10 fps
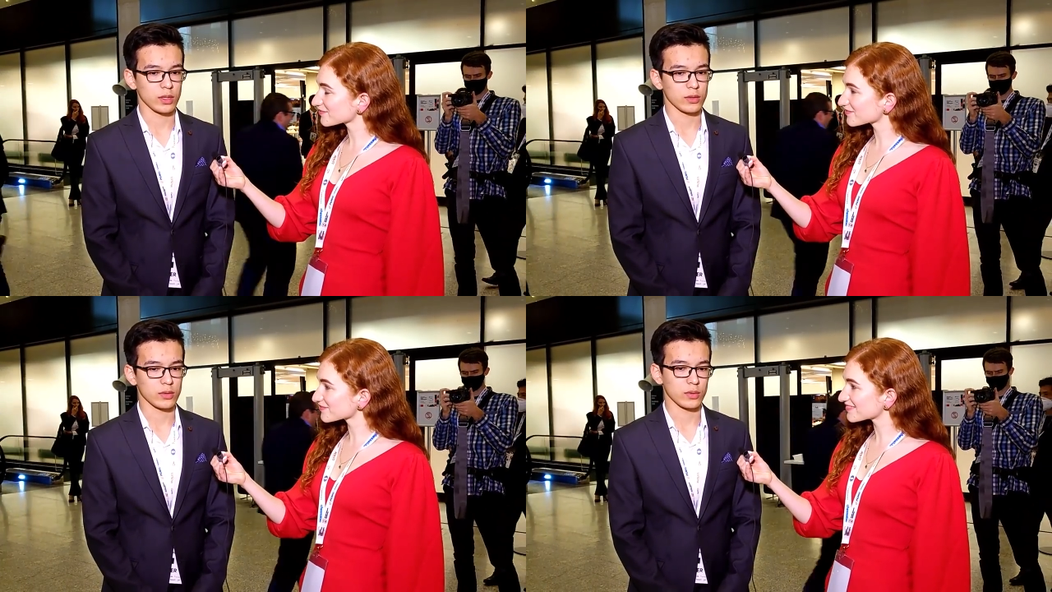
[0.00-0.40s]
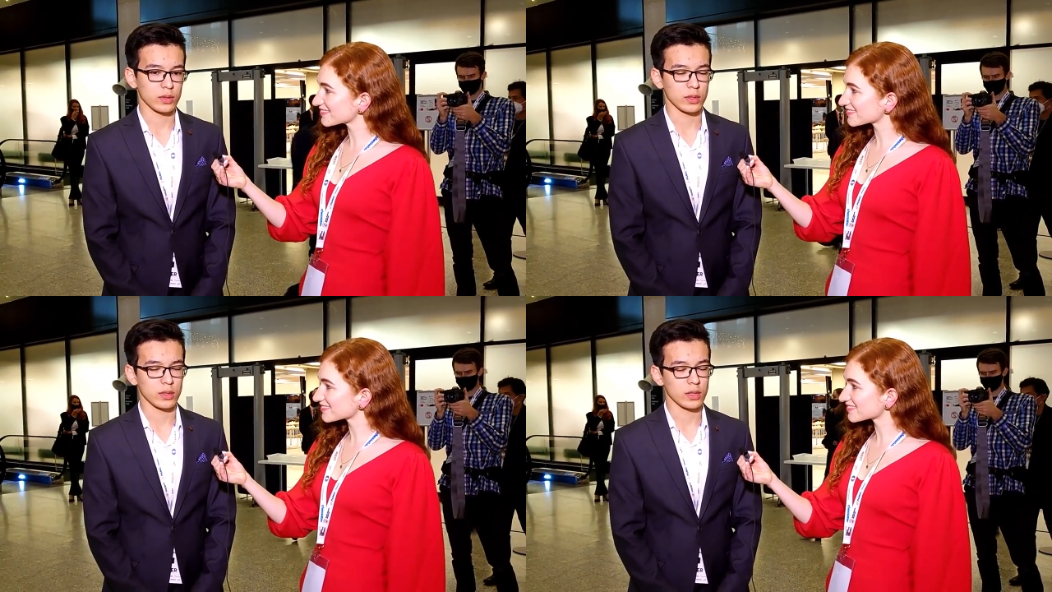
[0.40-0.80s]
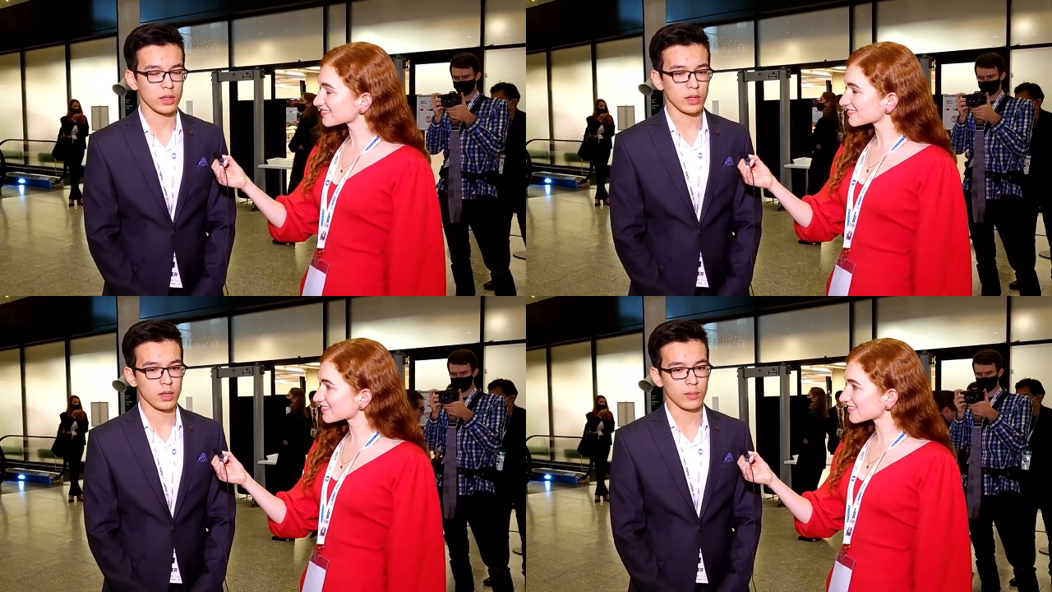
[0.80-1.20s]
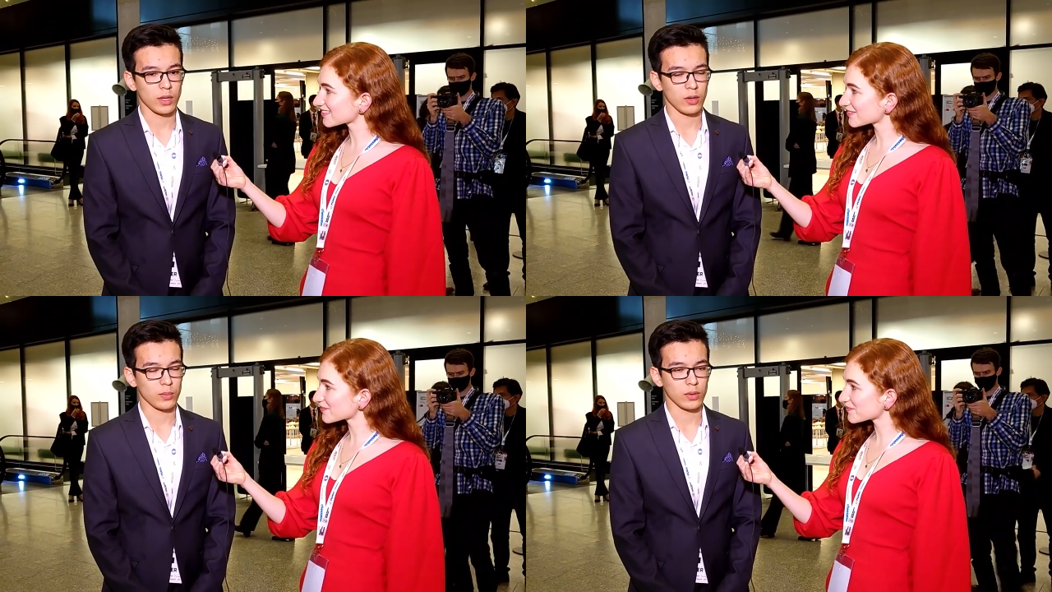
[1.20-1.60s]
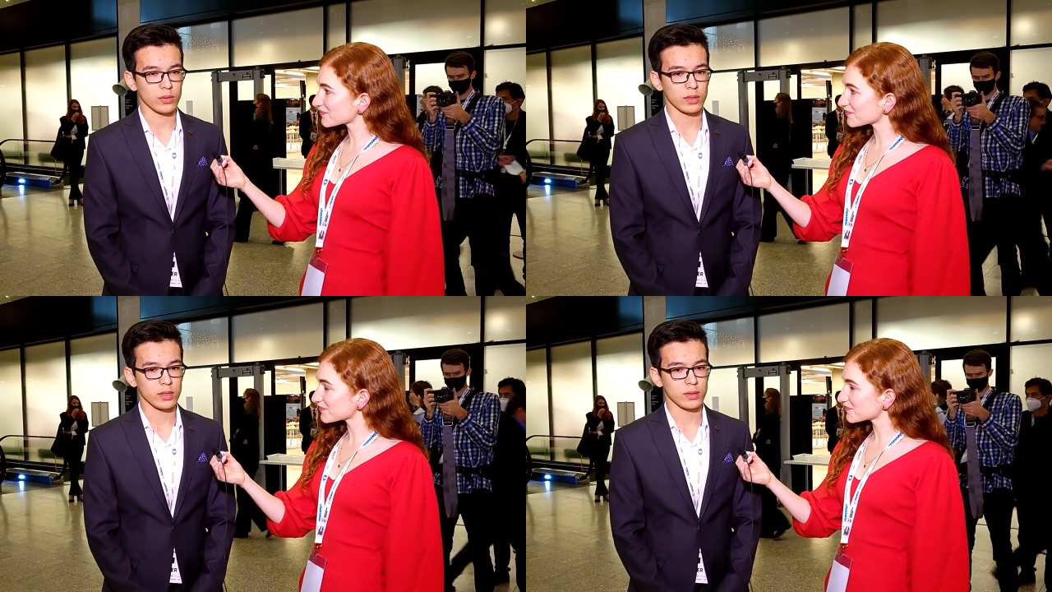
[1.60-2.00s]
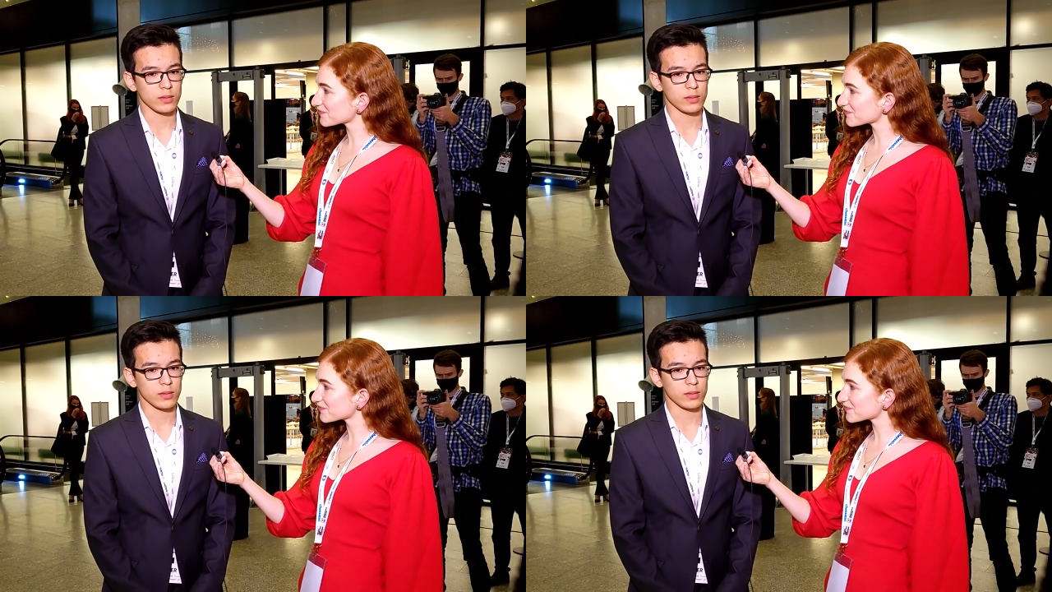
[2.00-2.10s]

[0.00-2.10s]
Speaker 1: to my opponents.